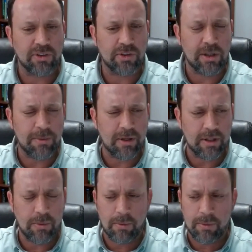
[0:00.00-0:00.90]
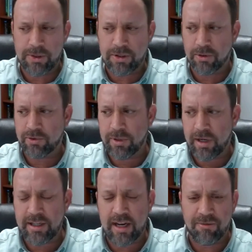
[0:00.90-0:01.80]
So typically what we would do is we'd
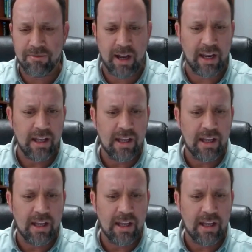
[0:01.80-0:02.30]
identify